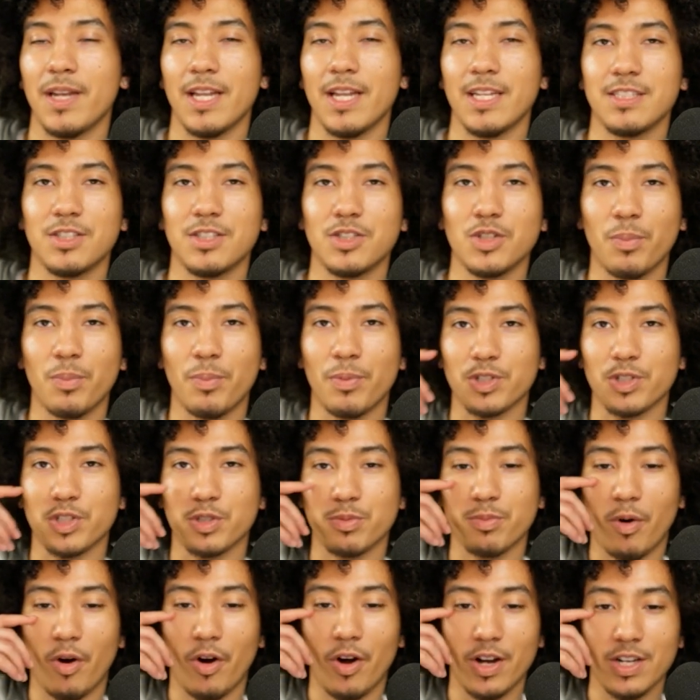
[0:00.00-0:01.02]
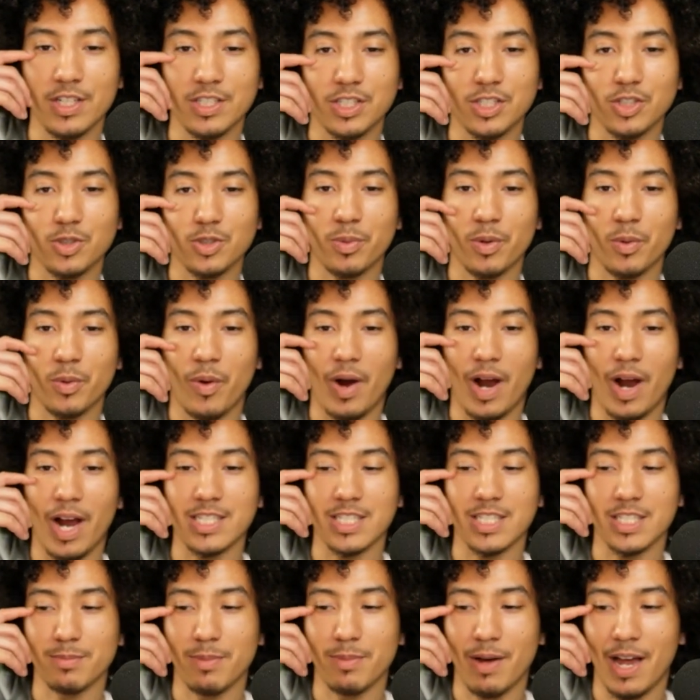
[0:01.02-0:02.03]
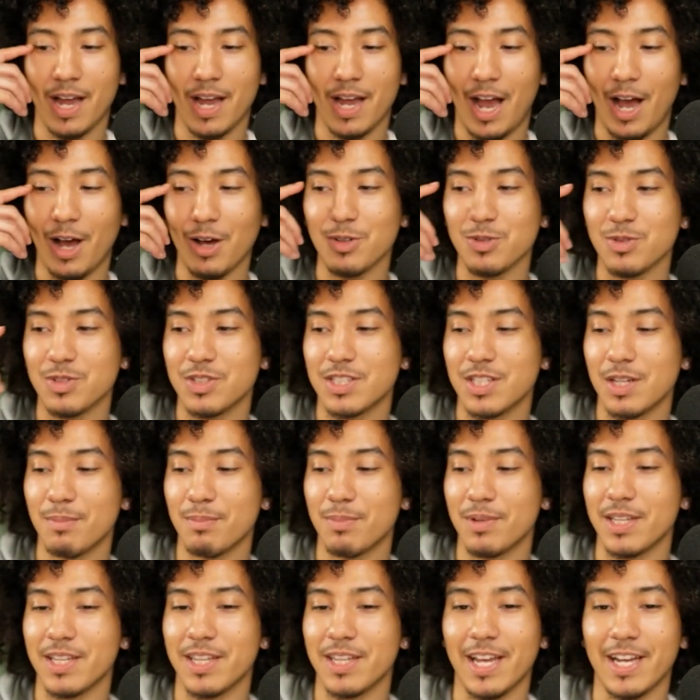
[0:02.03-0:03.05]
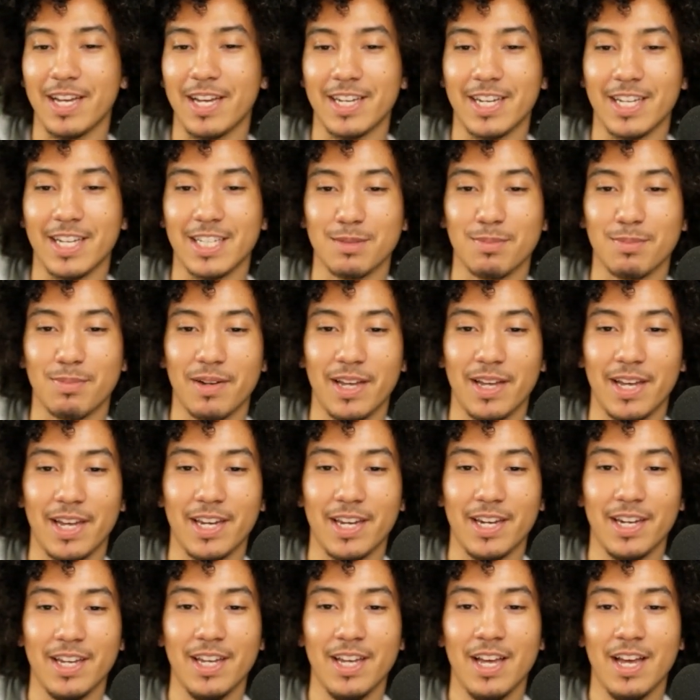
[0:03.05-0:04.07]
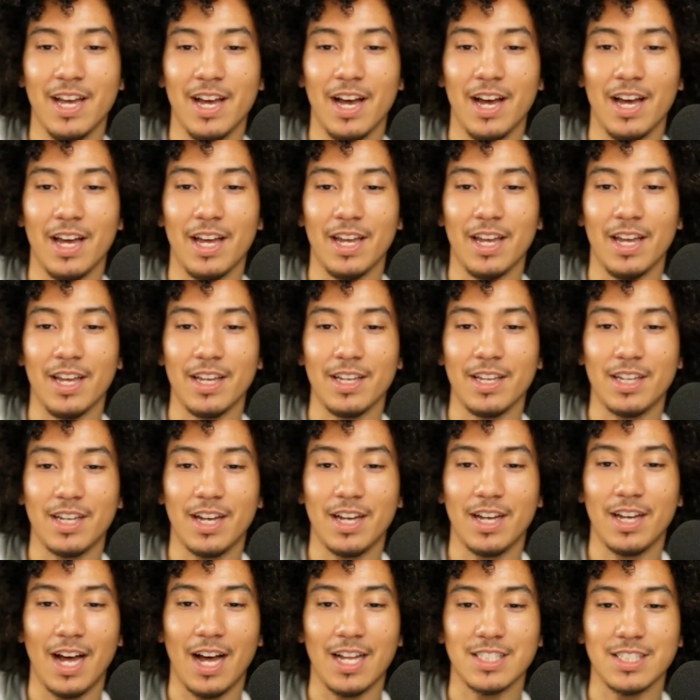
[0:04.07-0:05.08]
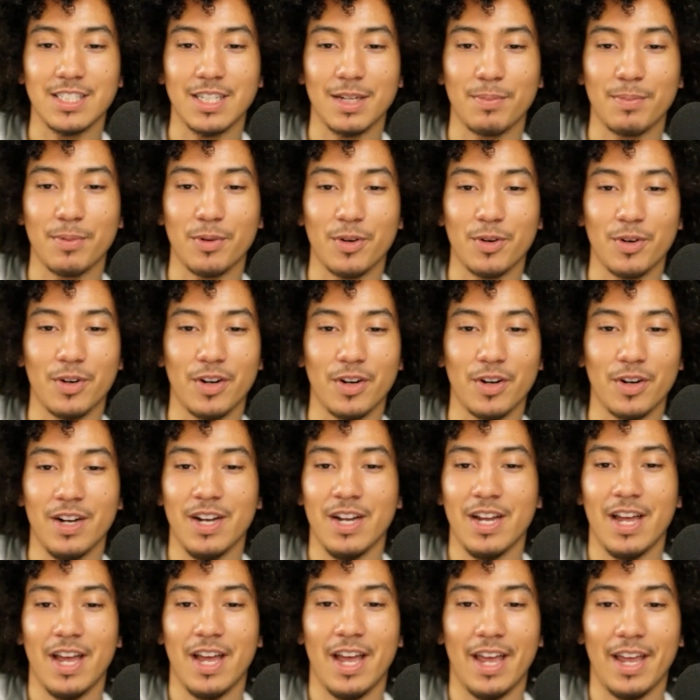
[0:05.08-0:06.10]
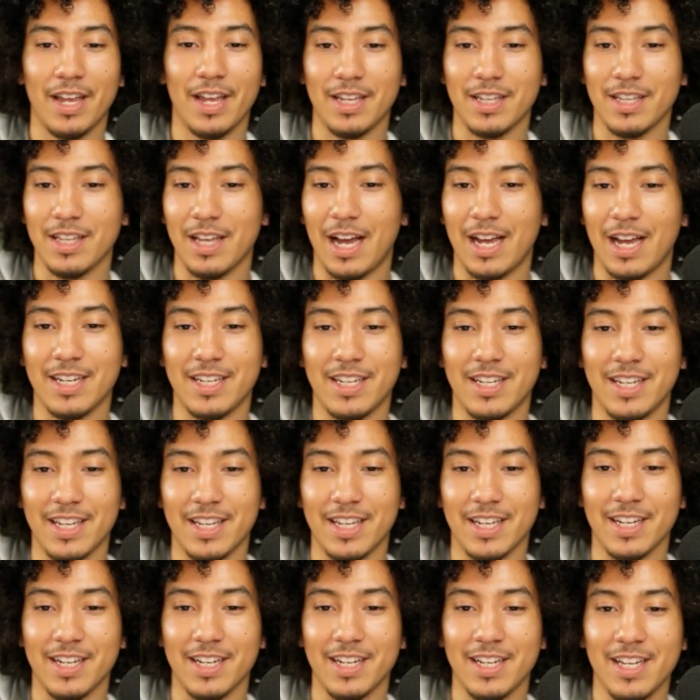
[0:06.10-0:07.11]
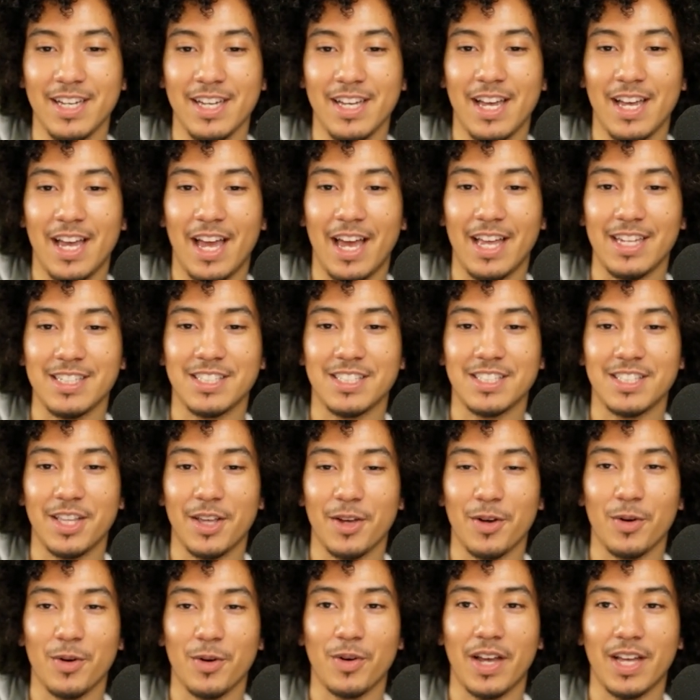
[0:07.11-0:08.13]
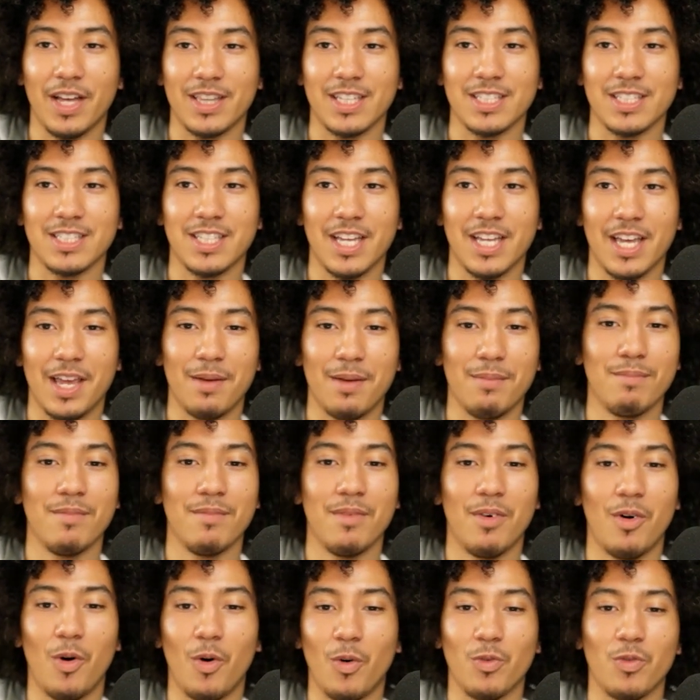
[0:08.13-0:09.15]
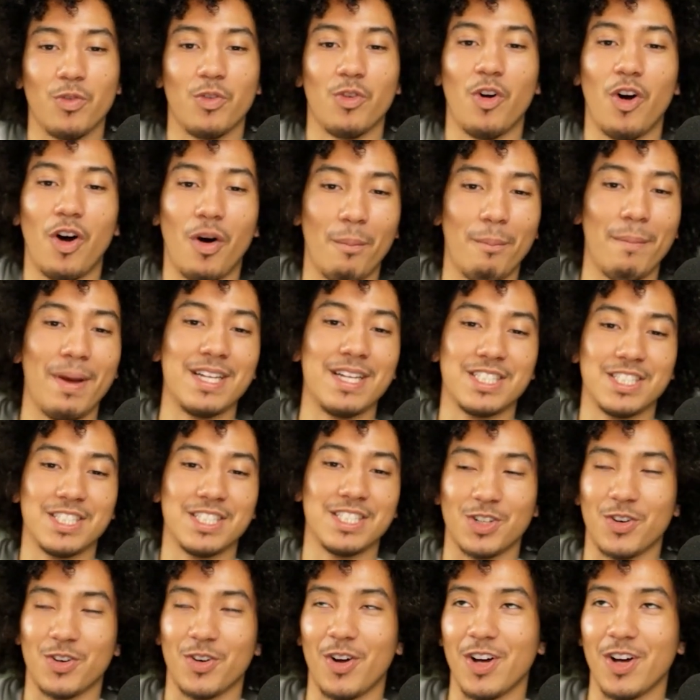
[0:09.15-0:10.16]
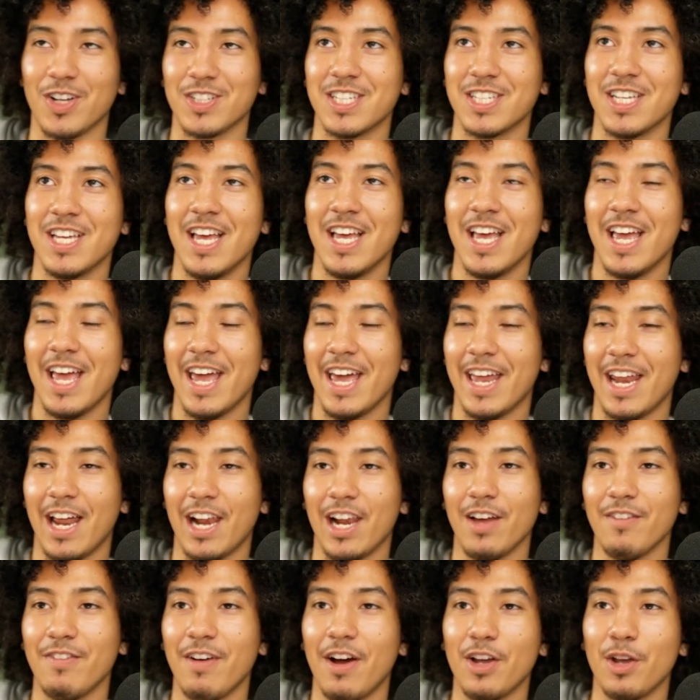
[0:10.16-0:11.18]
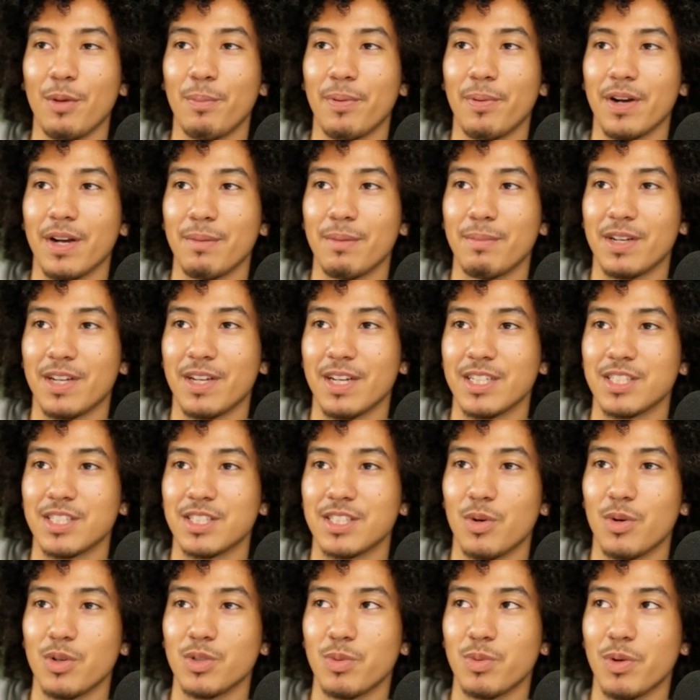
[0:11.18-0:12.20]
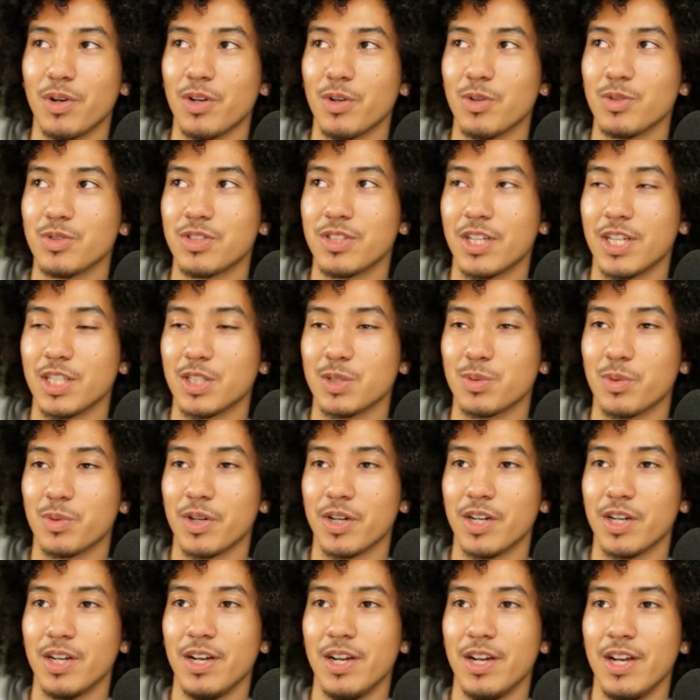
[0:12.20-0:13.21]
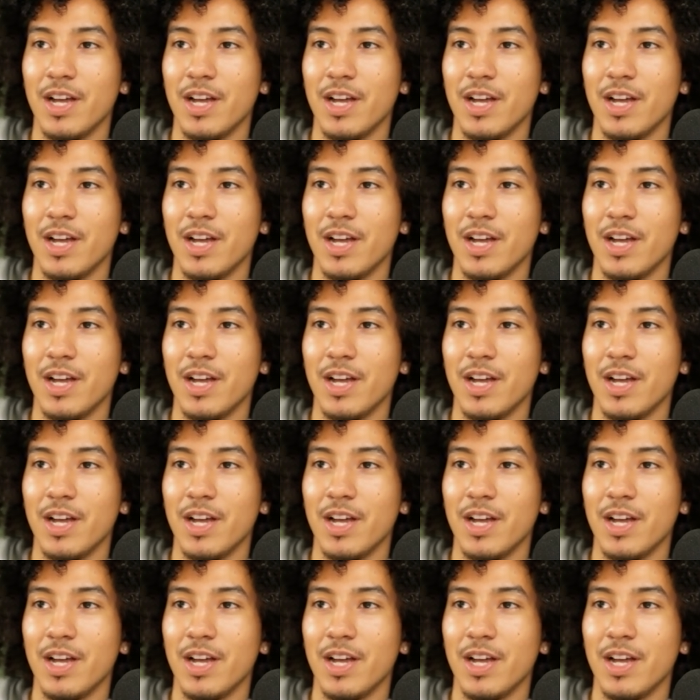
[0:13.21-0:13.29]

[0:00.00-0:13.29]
that's super smart and super wise is by how simply they can explain a mm-hmm. concept or a idea and still get the same overall message across. And I love how you put it because it's one of those things where